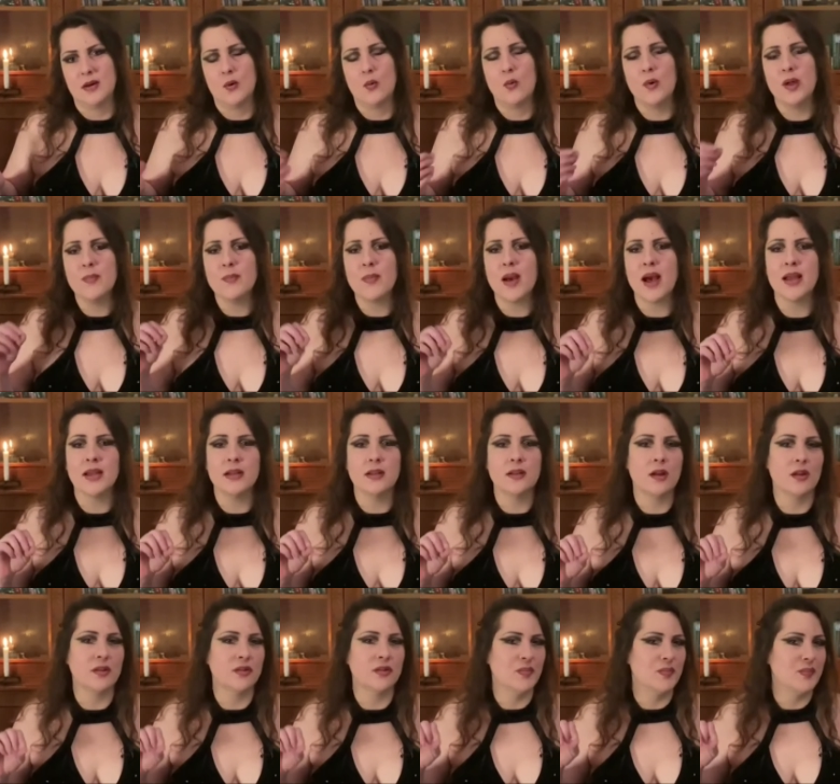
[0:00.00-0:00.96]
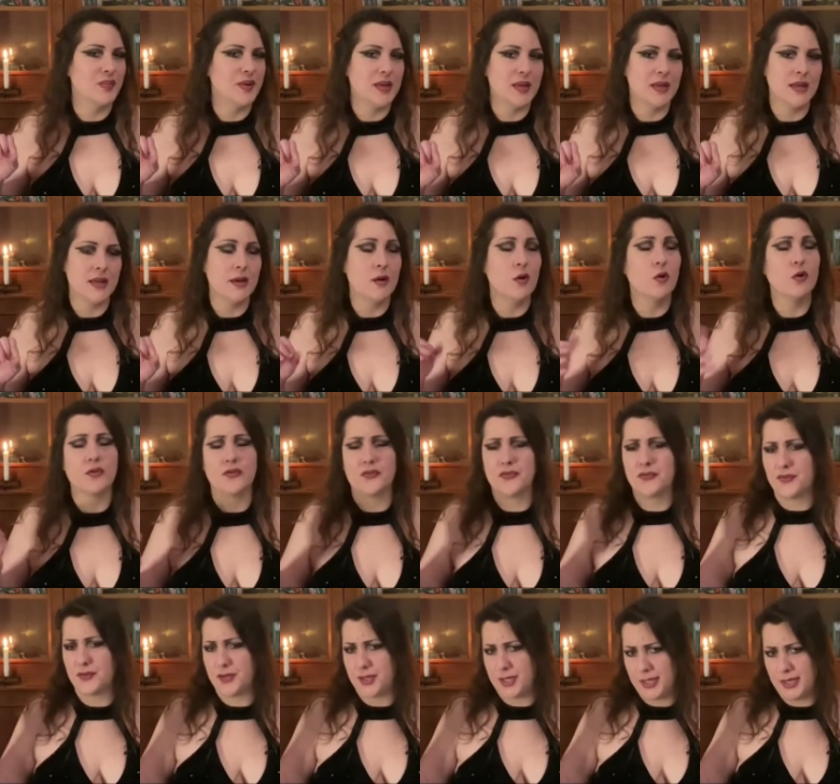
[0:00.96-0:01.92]
We might not be or
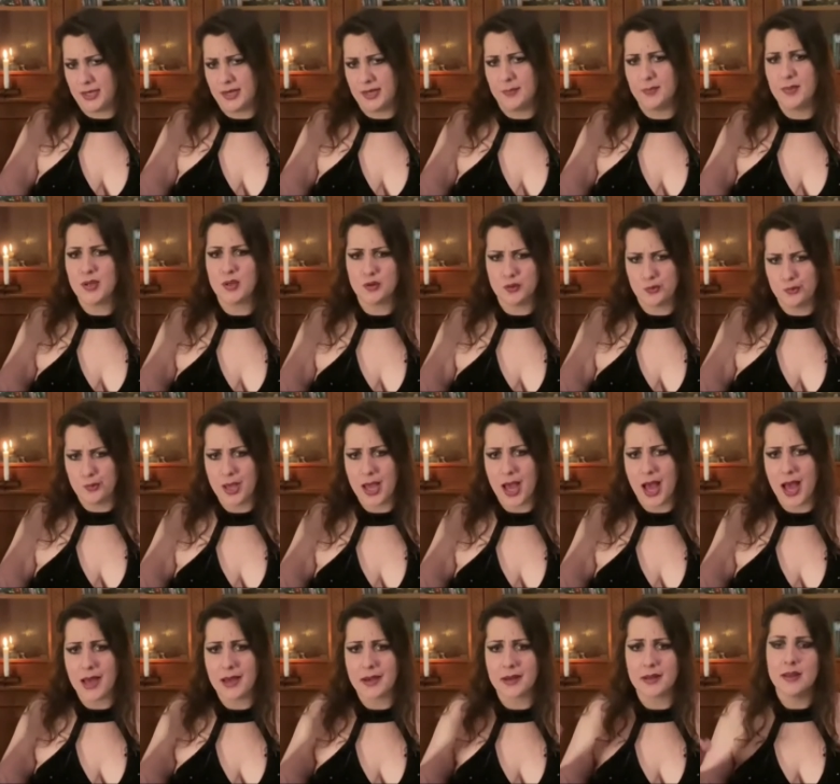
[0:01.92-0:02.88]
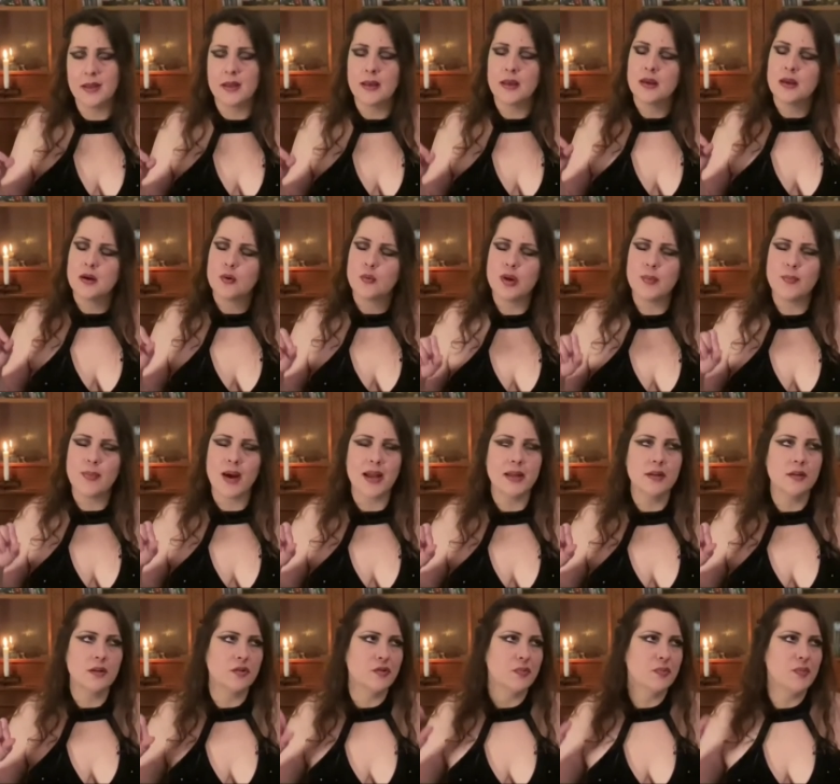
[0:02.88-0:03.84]
feel, because we are, we
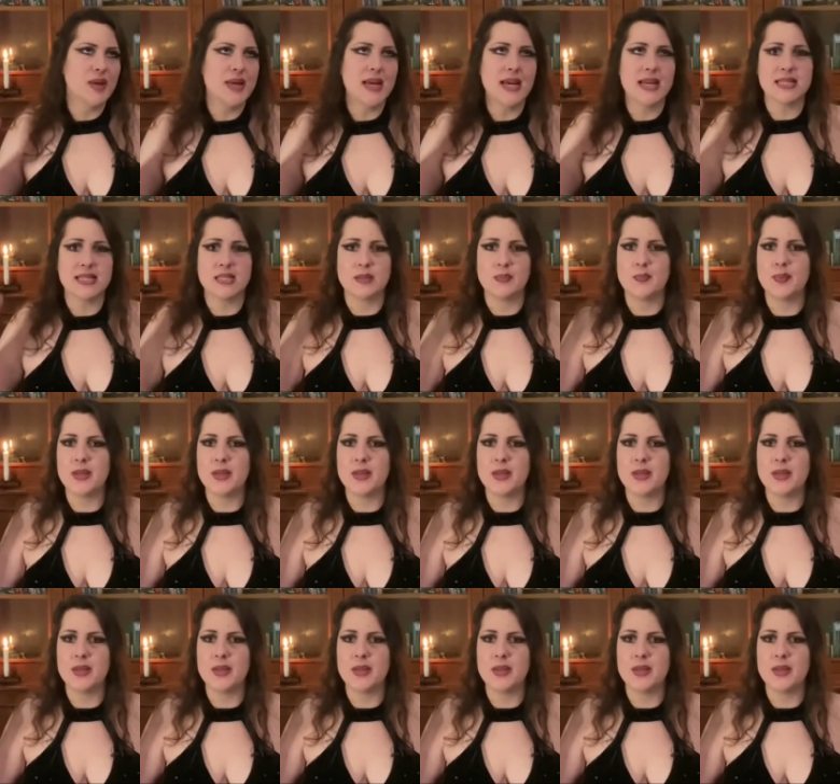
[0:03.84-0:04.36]
might not be as